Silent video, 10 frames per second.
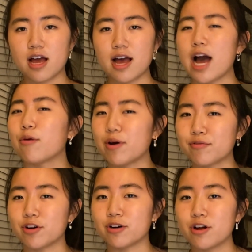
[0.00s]

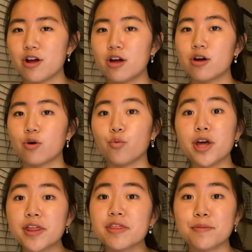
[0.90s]
However,
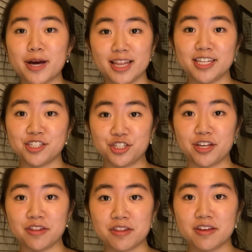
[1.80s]
with the myelin
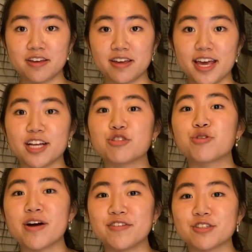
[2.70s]
sheath, it
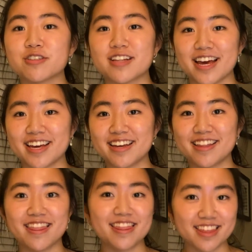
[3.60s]
travels like
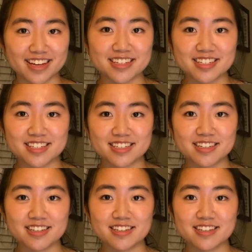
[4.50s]
this.